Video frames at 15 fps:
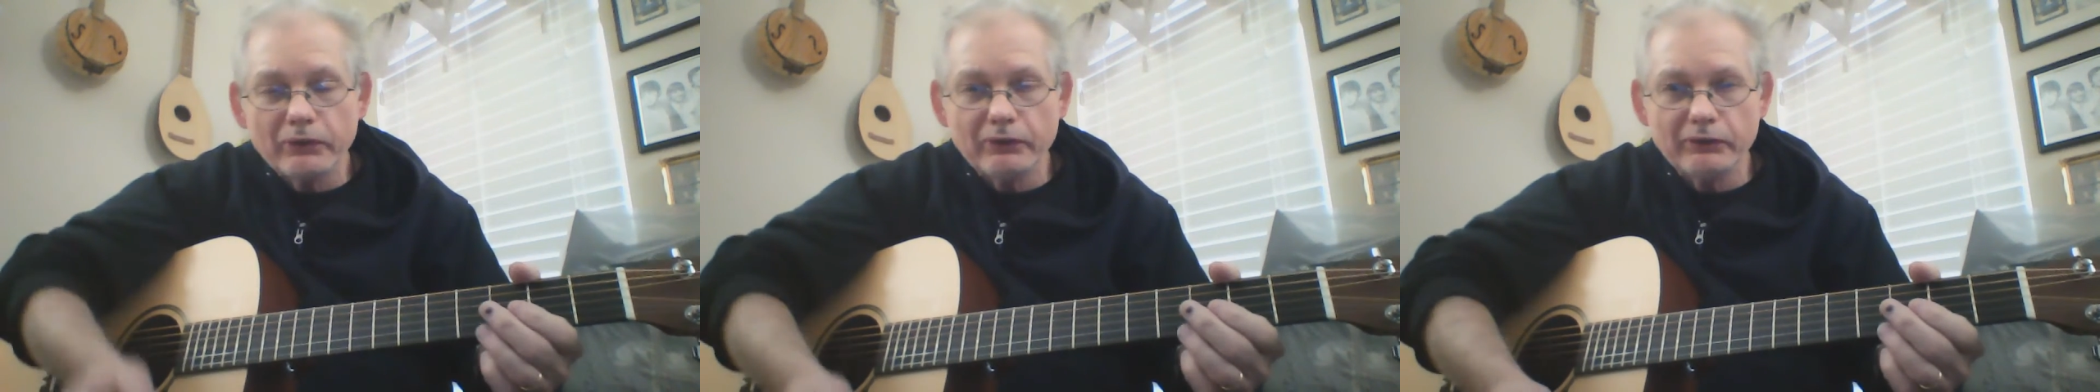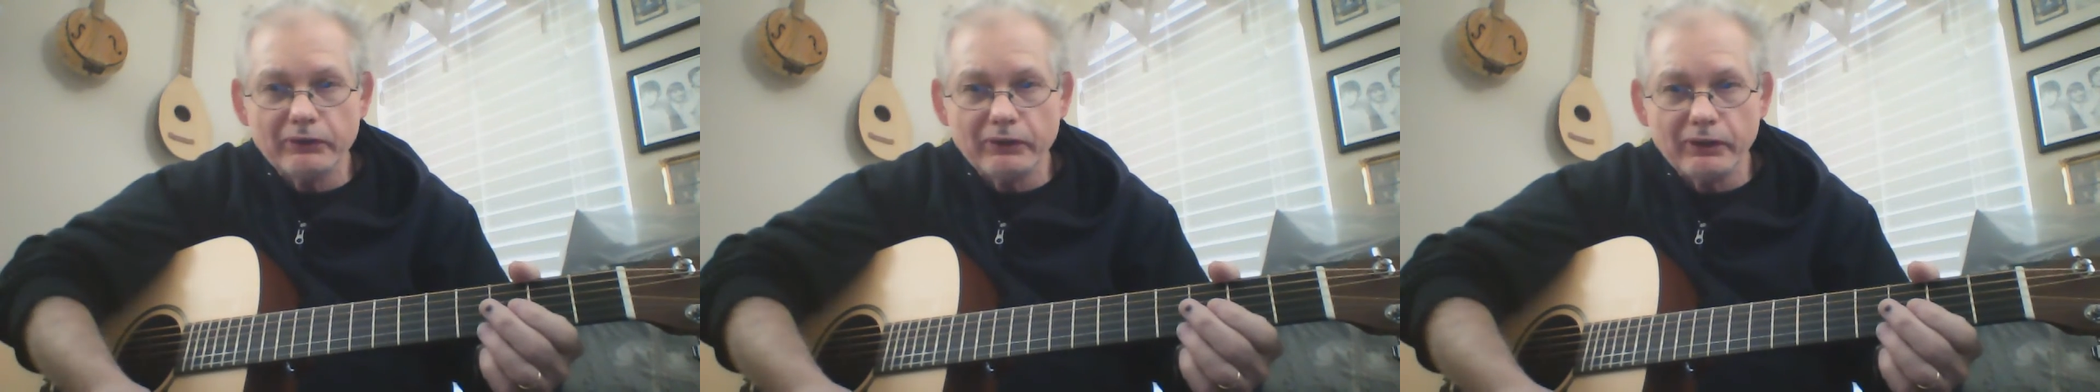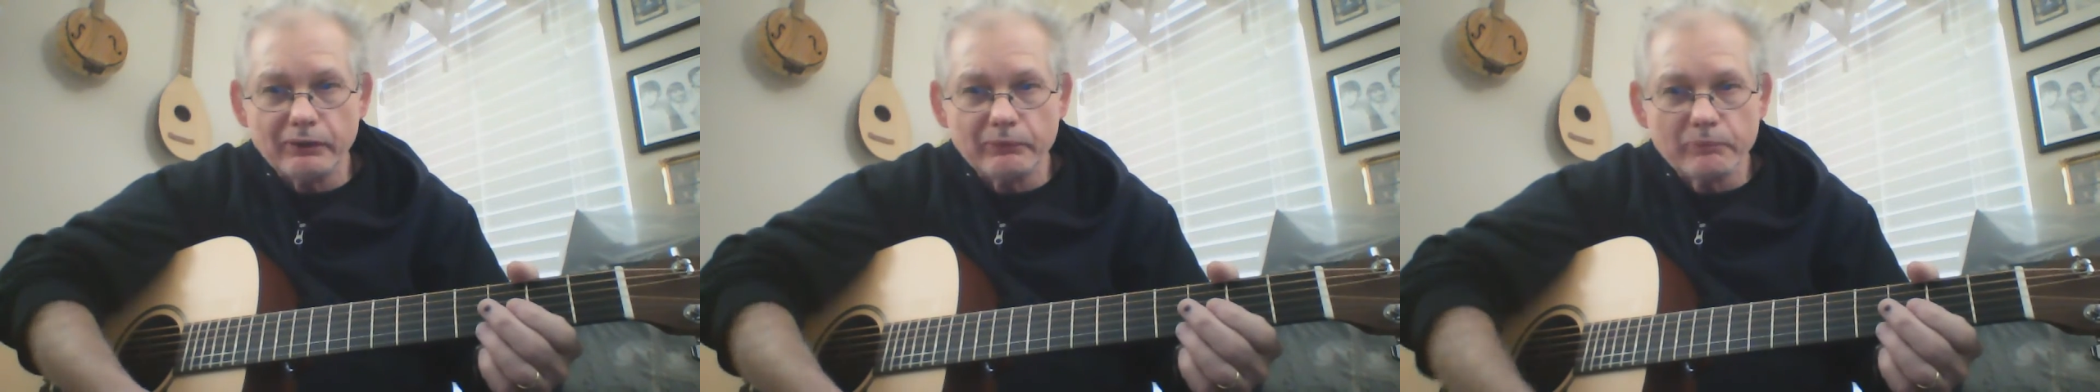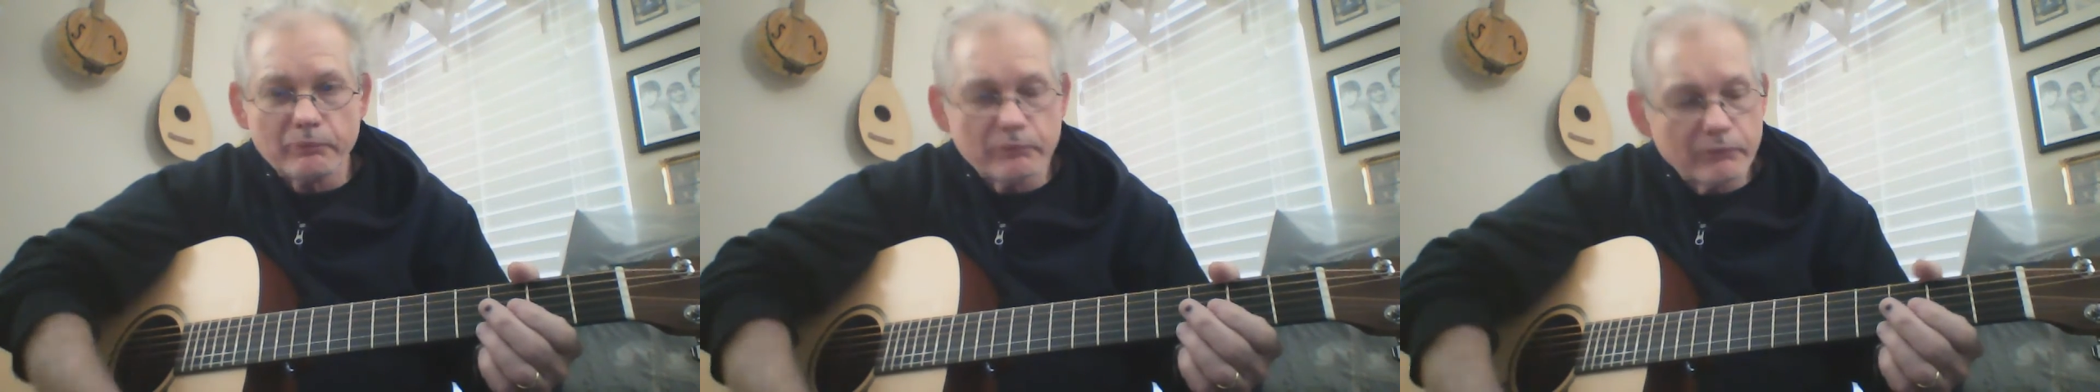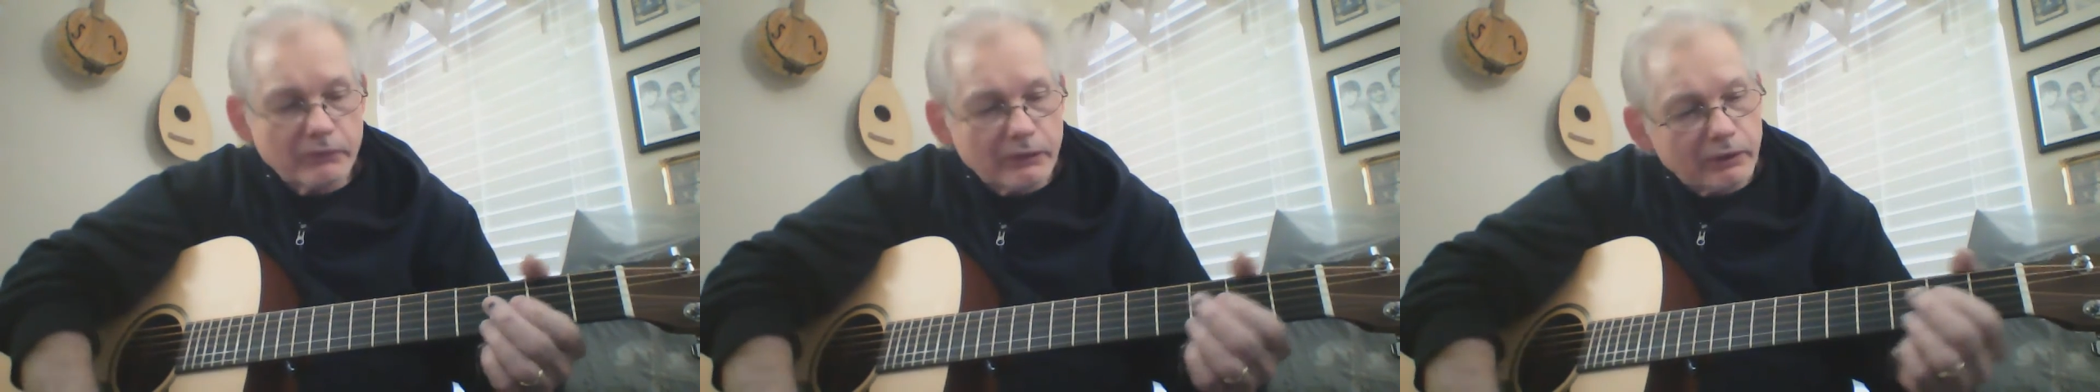a D,
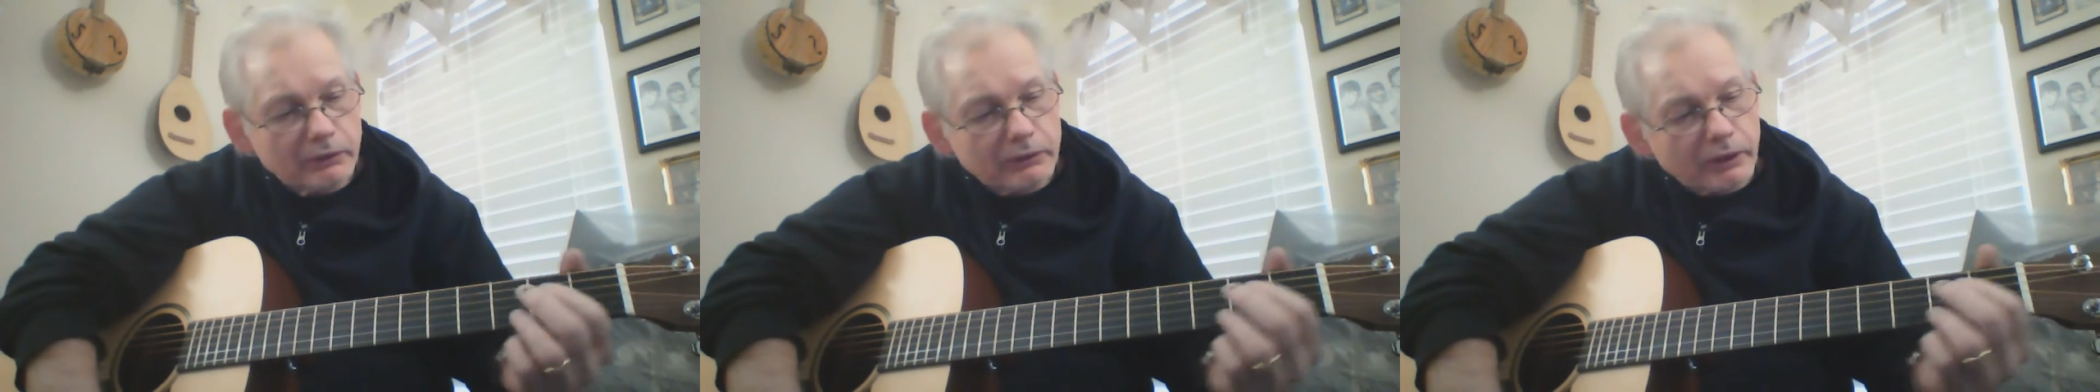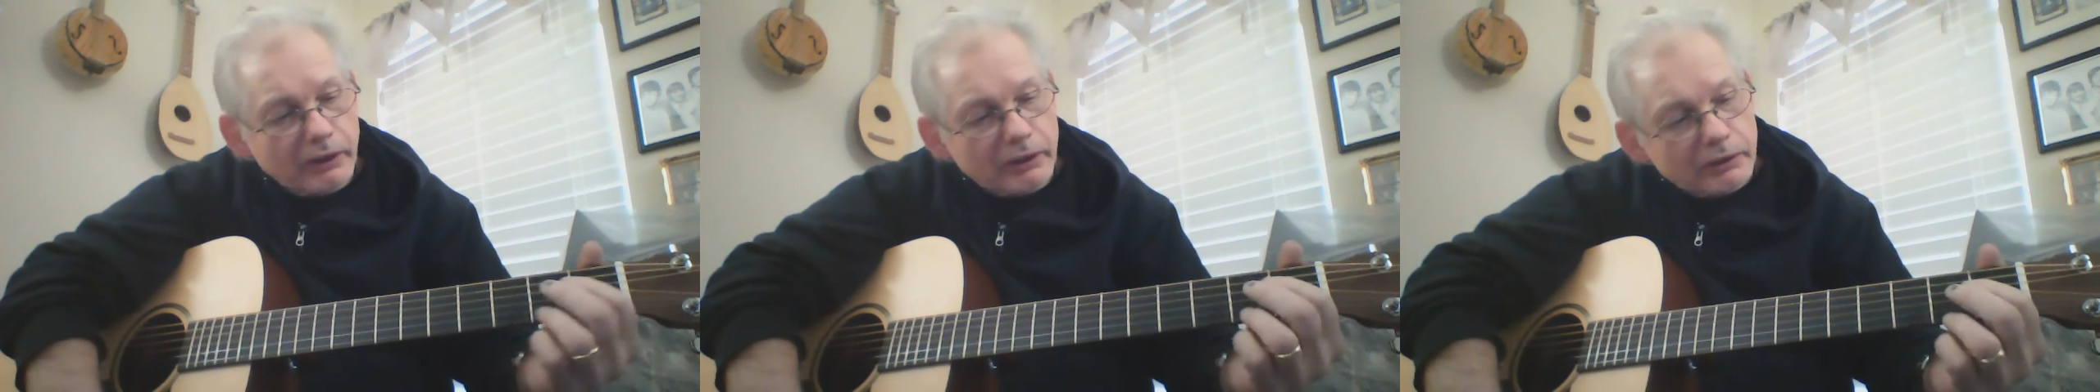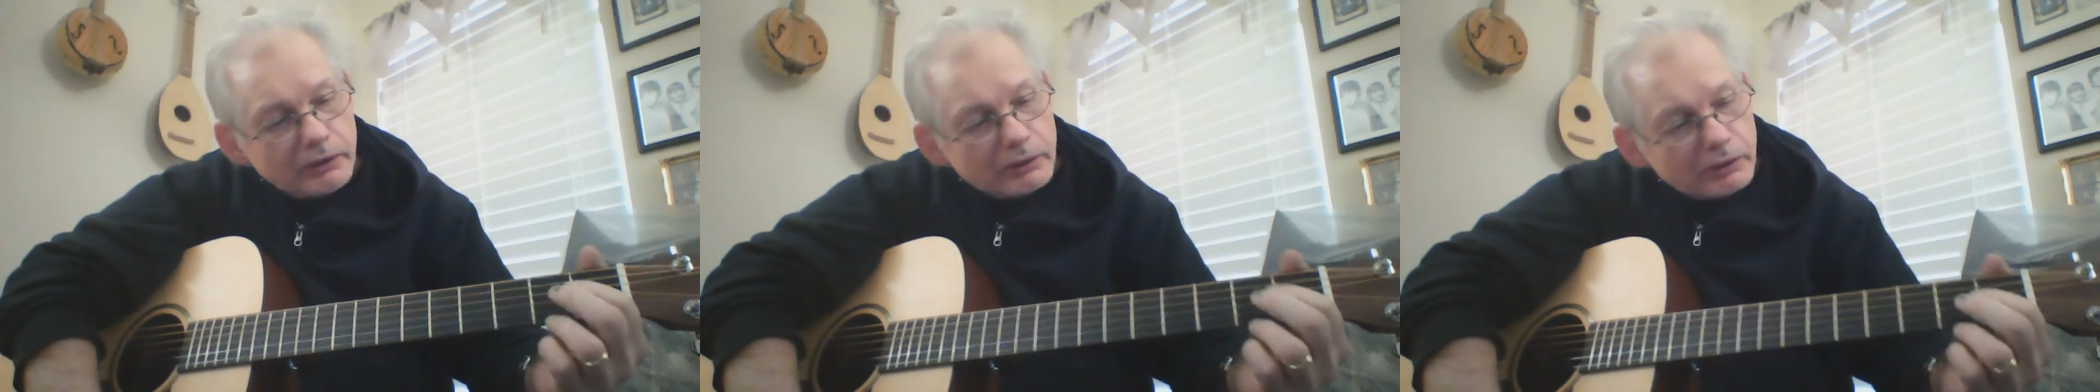okay,